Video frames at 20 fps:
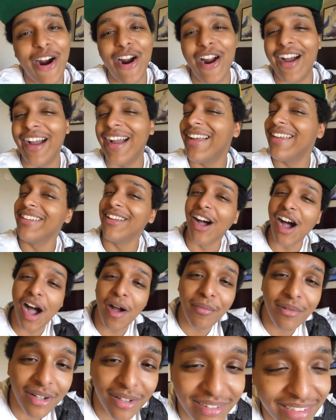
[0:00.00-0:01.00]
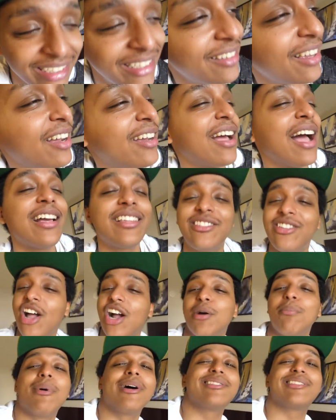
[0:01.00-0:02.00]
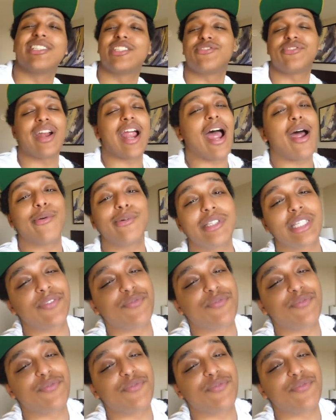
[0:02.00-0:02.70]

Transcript: Alright, I'm gonna leave. I can talk about this for hours.